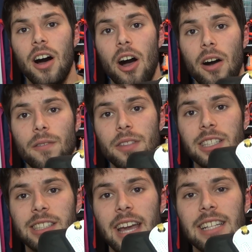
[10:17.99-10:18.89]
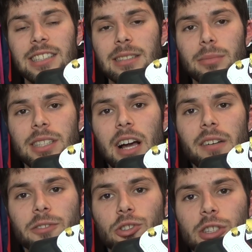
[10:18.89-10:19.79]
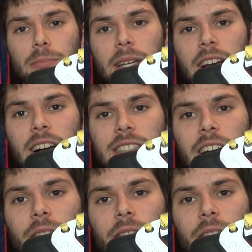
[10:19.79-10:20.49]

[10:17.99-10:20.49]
of the skates themselves just because